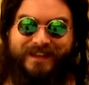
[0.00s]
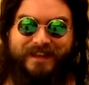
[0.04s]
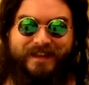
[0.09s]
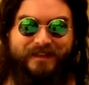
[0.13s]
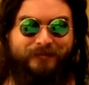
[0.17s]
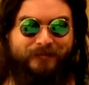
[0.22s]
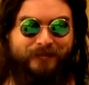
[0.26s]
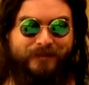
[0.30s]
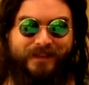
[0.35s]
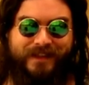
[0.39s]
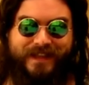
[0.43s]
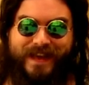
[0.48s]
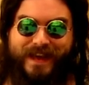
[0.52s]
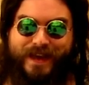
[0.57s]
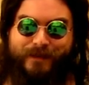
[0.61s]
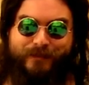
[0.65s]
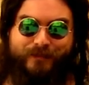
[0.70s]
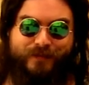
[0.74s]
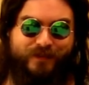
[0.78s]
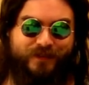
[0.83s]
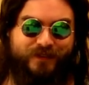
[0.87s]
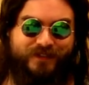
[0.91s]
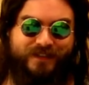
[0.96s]
even they
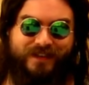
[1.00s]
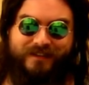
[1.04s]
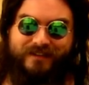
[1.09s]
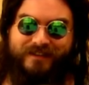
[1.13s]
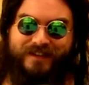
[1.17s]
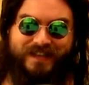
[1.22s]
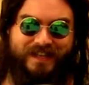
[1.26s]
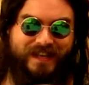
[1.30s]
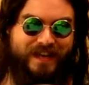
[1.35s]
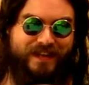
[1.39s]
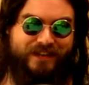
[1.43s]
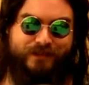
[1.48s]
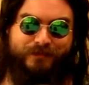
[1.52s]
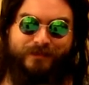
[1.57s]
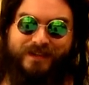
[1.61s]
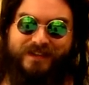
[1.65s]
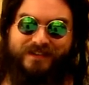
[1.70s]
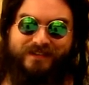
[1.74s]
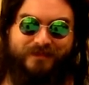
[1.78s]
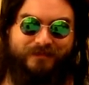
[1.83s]
boost our engagement